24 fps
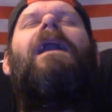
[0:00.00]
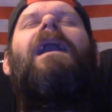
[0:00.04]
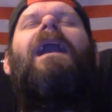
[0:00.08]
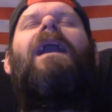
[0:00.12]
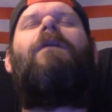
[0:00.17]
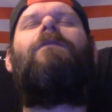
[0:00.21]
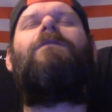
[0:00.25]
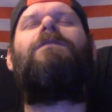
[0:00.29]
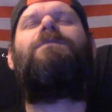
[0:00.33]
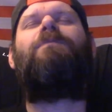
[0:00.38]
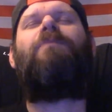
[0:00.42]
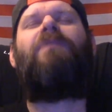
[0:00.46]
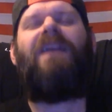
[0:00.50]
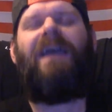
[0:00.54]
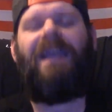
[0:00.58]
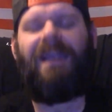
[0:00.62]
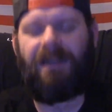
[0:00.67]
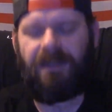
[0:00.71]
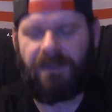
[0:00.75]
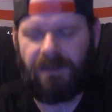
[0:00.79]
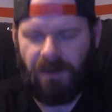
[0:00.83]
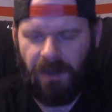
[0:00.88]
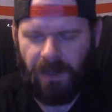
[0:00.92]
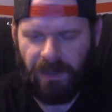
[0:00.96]
I was
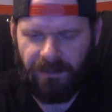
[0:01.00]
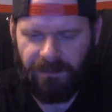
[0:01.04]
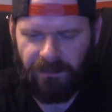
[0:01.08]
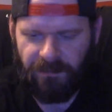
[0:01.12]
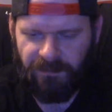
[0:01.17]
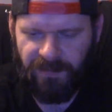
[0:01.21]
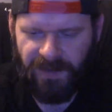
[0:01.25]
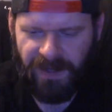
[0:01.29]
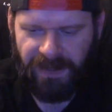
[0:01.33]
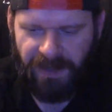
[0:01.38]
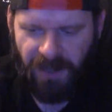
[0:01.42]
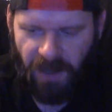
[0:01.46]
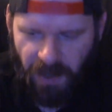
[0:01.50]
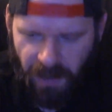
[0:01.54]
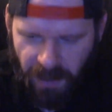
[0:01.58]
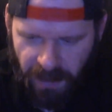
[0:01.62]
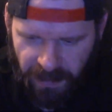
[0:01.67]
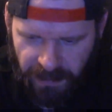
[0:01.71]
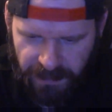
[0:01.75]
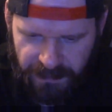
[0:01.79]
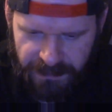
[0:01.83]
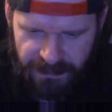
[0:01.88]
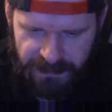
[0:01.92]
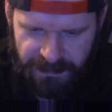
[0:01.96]
playing it on very
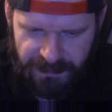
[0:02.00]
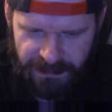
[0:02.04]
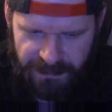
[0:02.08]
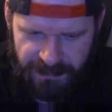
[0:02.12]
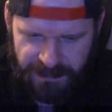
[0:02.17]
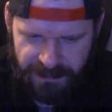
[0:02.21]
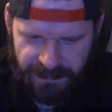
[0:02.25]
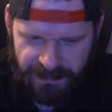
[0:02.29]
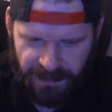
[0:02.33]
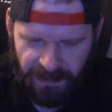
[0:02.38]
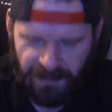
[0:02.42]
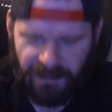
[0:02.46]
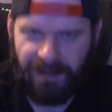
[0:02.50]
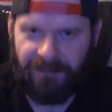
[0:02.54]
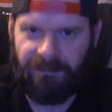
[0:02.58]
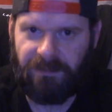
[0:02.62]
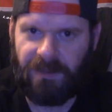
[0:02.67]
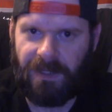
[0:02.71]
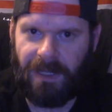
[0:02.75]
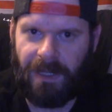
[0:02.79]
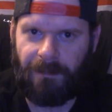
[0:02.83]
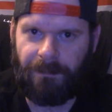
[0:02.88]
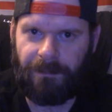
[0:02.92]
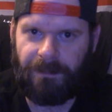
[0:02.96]
hard to
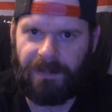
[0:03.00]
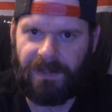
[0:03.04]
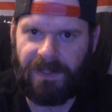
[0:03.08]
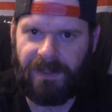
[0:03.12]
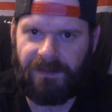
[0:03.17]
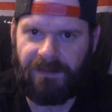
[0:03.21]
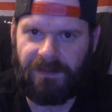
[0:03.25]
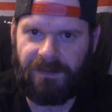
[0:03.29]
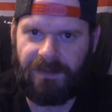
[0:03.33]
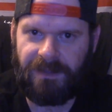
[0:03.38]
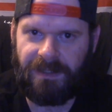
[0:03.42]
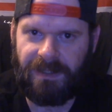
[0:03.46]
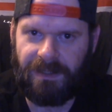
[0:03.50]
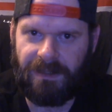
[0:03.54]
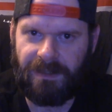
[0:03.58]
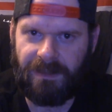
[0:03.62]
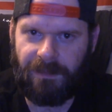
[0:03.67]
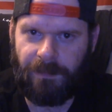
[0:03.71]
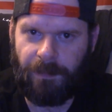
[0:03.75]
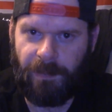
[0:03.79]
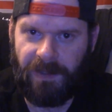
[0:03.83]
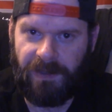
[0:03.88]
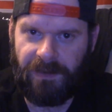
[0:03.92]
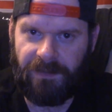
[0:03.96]
level up because you get
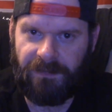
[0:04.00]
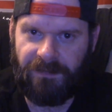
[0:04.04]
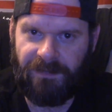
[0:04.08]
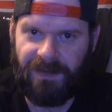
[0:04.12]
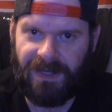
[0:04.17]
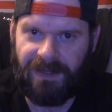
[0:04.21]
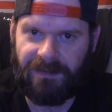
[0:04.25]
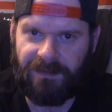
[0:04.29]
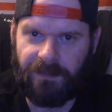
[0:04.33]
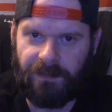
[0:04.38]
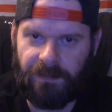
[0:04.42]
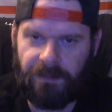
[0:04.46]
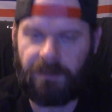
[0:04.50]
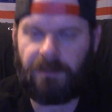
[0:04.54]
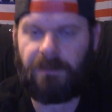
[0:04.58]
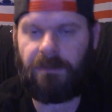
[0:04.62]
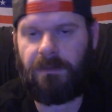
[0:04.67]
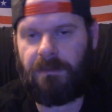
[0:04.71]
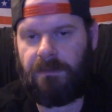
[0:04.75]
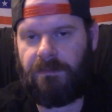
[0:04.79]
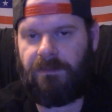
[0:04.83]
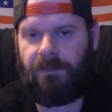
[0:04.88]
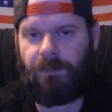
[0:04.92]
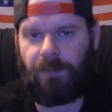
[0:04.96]
experience faster.
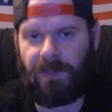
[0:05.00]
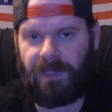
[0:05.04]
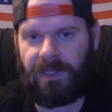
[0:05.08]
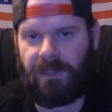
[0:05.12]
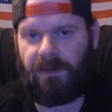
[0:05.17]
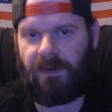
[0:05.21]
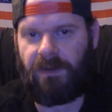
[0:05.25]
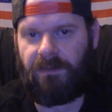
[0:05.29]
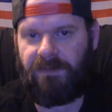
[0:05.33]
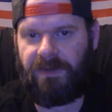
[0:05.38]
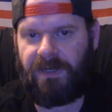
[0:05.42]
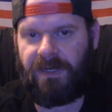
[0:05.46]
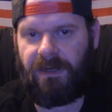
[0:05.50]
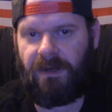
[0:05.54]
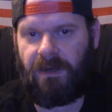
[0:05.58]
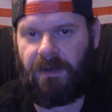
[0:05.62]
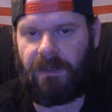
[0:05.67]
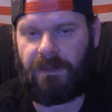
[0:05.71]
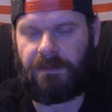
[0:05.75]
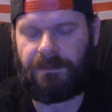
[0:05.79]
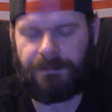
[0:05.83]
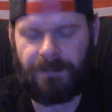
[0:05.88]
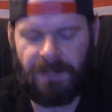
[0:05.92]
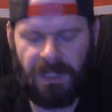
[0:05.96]
Playing on very
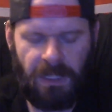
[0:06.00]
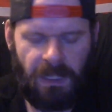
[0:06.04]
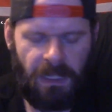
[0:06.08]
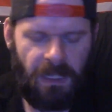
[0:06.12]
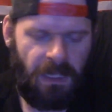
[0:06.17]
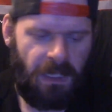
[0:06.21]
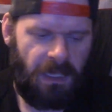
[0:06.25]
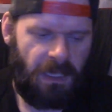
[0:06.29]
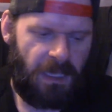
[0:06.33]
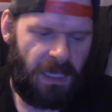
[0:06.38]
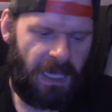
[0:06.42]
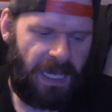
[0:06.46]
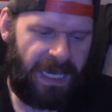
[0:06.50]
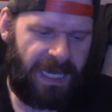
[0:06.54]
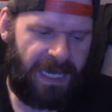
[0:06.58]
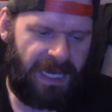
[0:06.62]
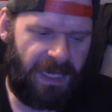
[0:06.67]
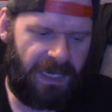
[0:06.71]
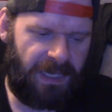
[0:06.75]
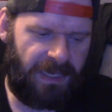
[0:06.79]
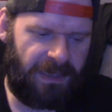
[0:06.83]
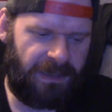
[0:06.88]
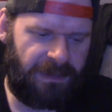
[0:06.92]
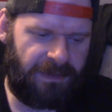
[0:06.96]
hard.
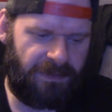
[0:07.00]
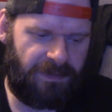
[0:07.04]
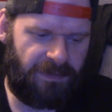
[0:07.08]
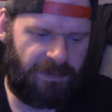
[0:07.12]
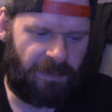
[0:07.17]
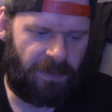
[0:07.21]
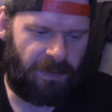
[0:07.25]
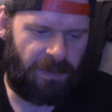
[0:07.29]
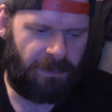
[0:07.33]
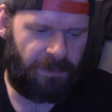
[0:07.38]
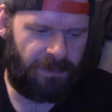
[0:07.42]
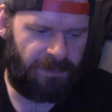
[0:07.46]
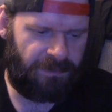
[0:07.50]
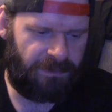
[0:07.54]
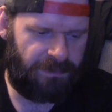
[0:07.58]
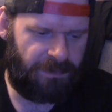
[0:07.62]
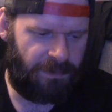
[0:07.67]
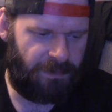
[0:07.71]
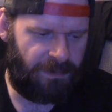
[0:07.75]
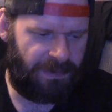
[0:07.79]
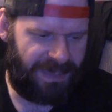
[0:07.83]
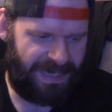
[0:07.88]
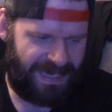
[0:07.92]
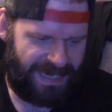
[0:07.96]
And so I was
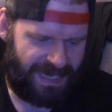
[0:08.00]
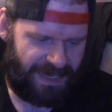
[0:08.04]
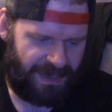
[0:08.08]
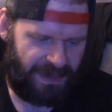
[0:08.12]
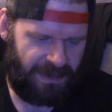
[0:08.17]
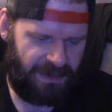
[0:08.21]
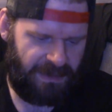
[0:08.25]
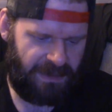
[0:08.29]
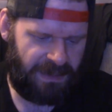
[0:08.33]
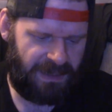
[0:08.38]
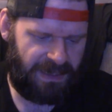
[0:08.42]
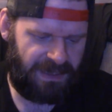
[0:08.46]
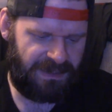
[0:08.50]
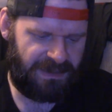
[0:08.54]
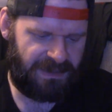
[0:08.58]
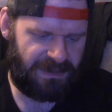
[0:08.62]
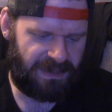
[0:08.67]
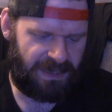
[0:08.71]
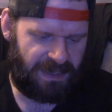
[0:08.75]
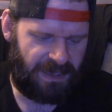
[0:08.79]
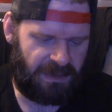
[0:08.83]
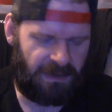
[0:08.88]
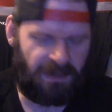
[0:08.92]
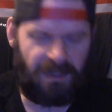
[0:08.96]
doing that, and then I just
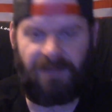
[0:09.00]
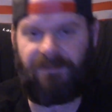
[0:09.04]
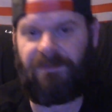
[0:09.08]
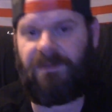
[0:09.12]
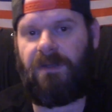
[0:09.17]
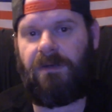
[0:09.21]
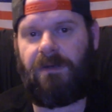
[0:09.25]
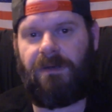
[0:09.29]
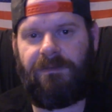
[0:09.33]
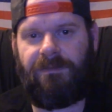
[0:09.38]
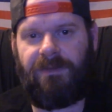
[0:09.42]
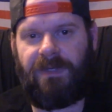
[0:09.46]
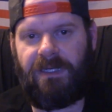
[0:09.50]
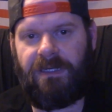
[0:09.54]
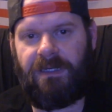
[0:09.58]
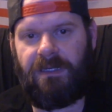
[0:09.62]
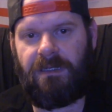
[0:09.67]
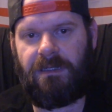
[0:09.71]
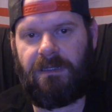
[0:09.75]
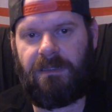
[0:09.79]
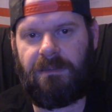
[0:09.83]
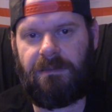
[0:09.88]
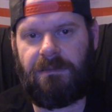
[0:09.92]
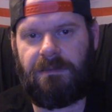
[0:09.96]
kind of left it on very
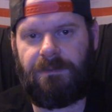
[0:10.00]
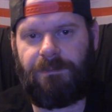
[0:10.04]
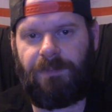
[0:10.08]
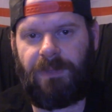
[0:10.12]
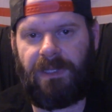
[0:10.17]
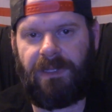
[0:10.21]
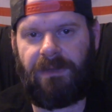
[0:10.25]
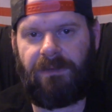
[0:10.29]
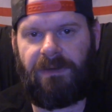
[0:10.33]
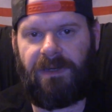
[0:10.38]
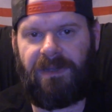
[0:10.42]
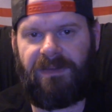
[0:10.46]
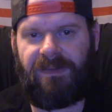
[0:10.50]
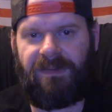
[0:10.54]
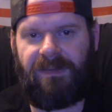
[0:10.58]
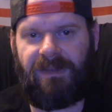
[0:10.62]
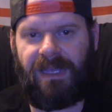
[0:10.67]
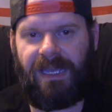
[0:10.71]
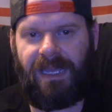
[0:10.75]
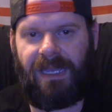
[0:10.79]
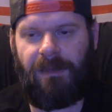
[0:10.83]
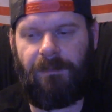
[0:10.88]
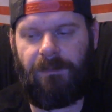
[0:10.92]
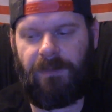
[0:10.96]
hard to play the rest of the
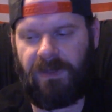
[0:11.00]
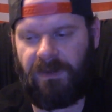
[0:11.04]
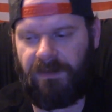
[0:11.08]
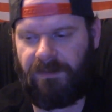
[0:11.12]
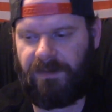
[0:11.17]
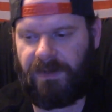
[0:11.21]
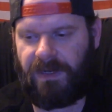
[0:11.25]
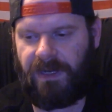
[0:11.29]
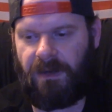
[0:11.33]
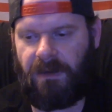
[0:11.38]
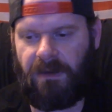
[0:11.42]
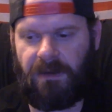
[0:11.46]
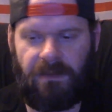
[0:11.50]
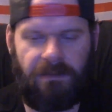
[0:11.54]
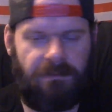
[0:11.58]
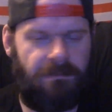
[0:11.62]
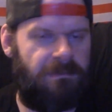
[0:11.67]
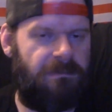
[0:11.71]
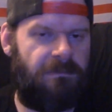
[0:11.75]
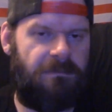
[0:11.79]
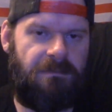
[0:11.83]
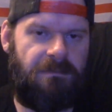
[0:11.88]
game because very hard